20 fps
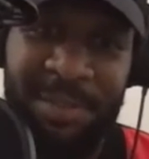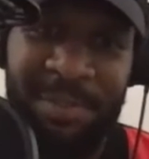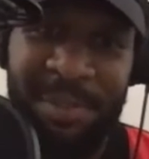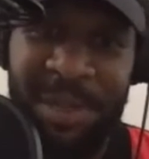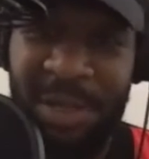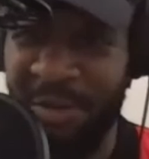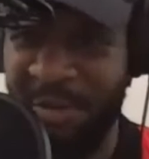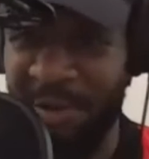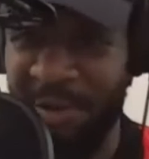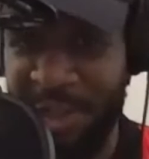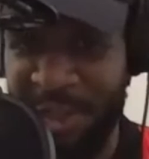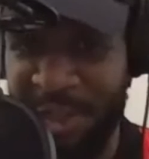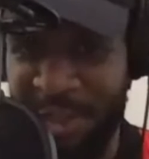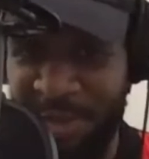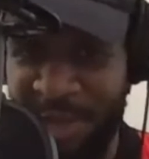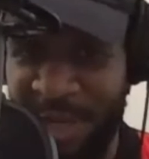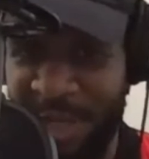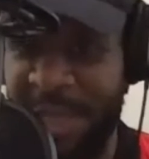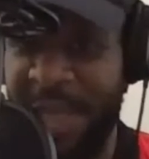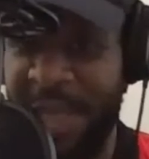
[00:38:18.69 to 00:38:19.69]
Bill
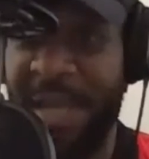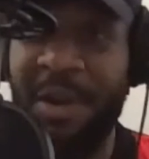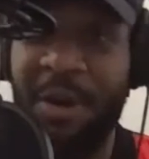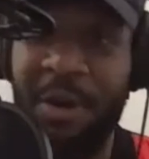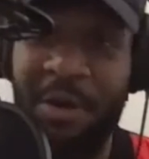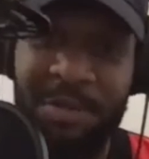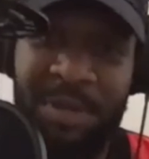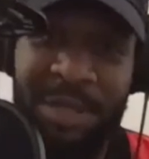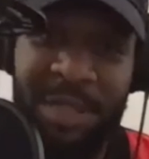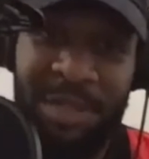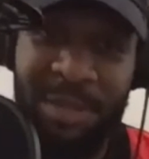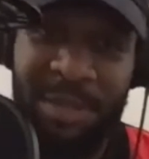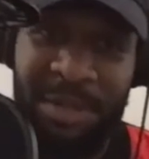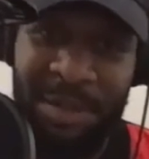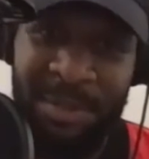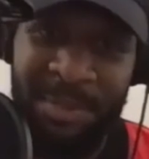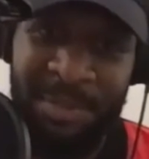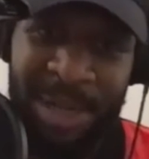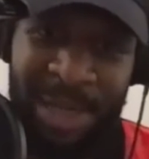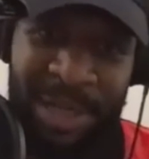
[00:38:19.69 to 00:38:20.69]
Russell as a coach is on
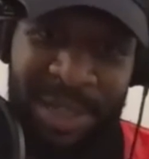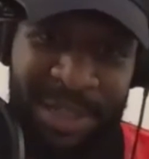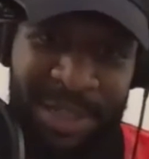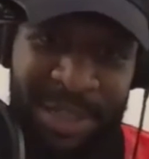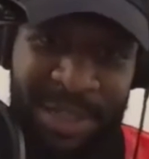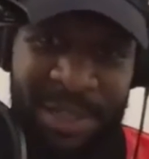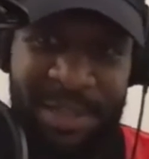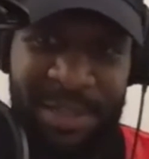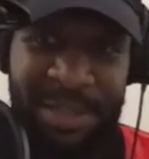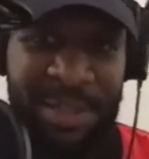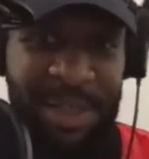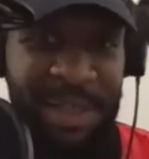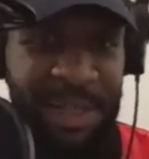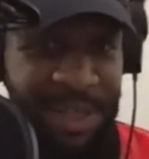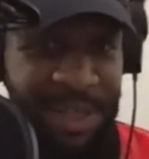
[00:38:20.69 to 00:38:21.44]
the ballot. There's